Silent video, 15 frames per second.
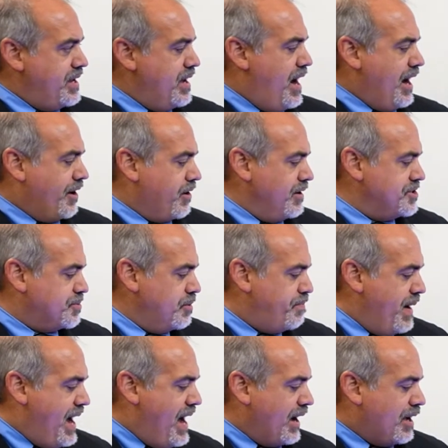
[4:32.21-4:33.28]
Akhras would
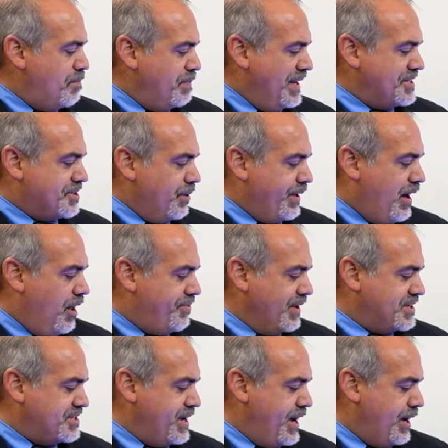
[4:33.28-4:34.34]
back mental health
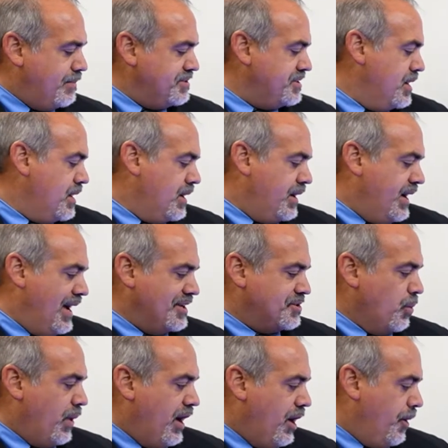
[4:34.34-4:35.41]
exams as
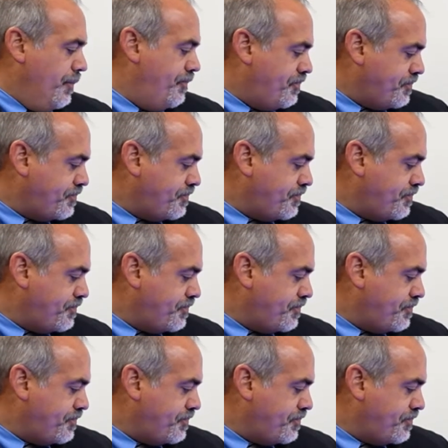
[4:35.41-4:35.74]
well.